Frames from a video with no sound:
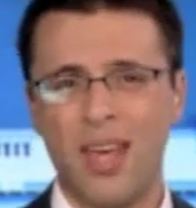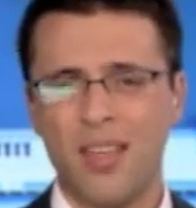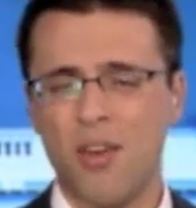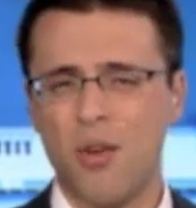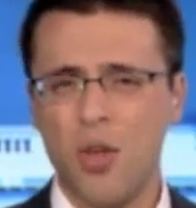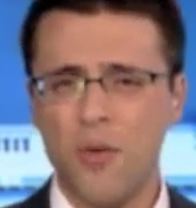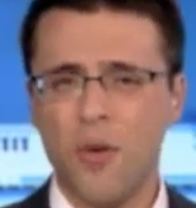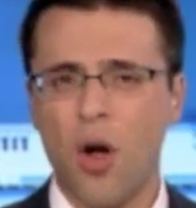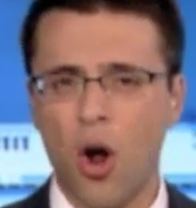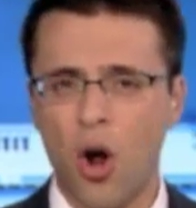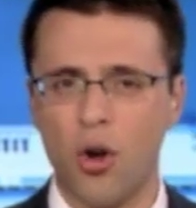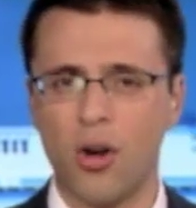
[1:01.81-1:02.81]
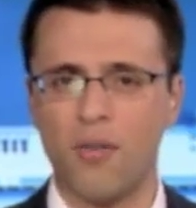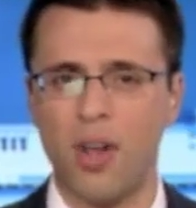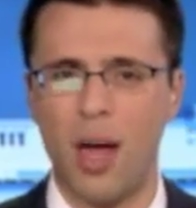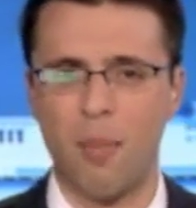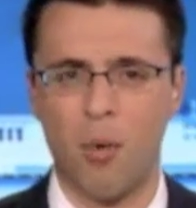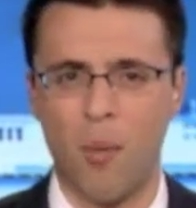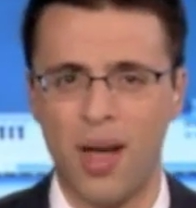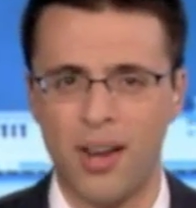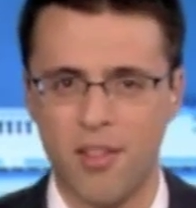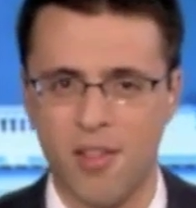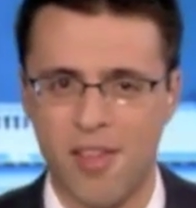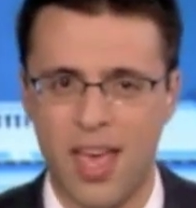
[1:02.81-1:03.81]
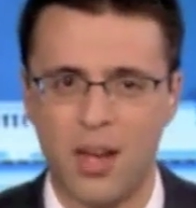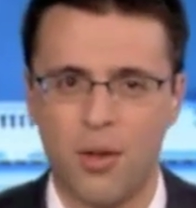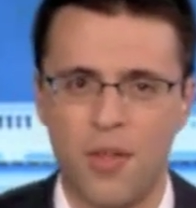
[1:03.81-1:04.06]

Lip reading: So you've heard of Libor, right? It's a scandal